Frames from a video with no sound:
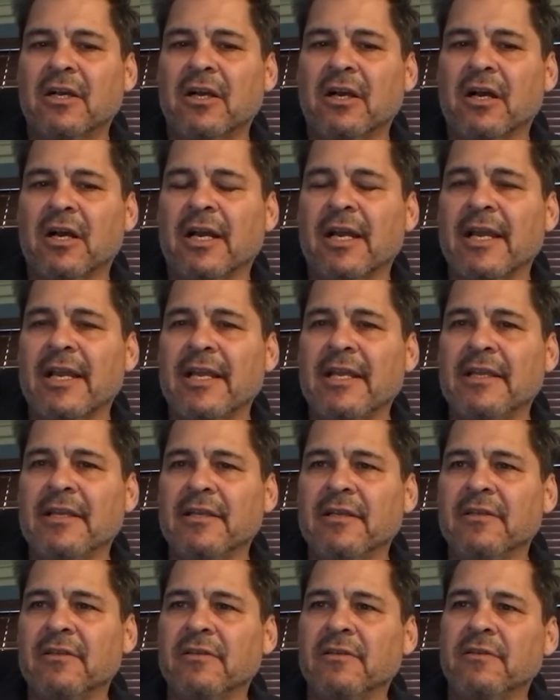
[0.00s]
I,
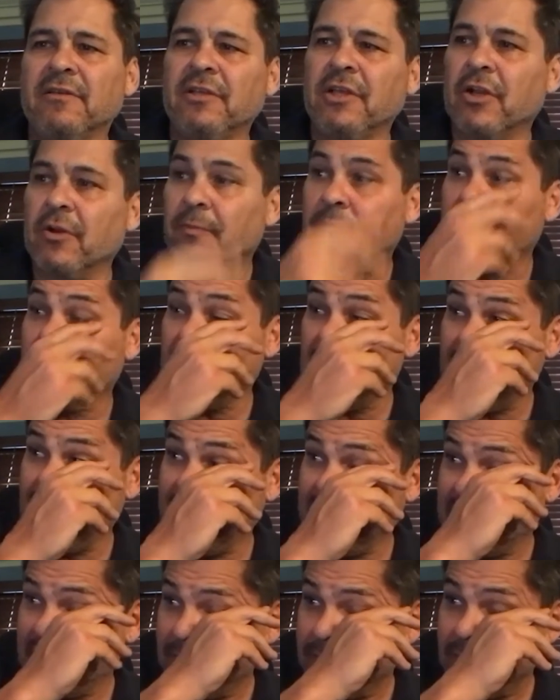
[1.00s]
you know,
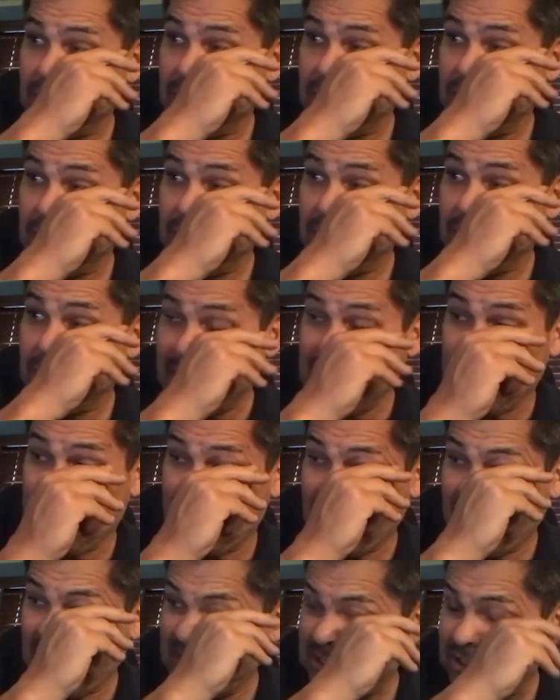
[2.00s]
planning to move out
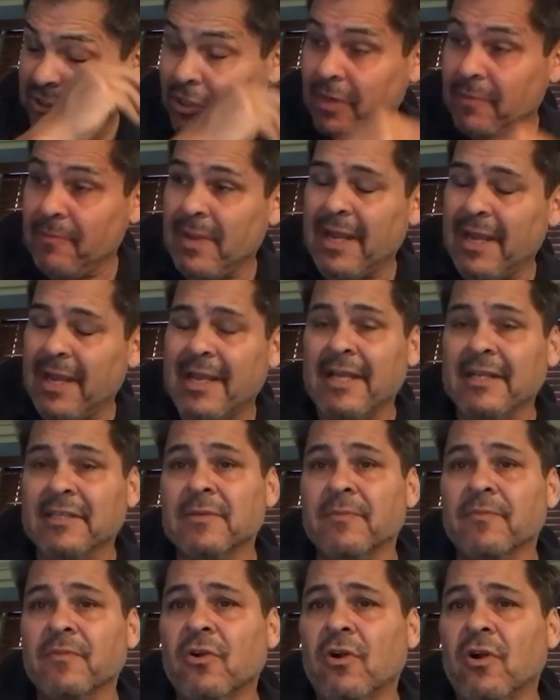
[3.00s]
there, I started making
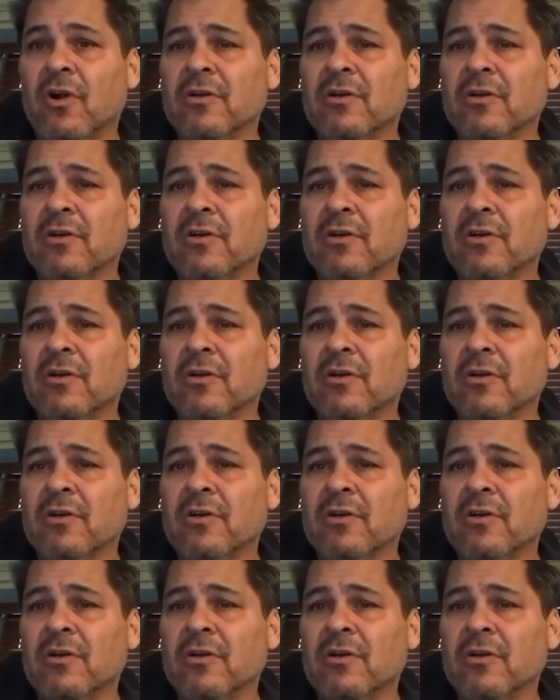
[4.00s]
some,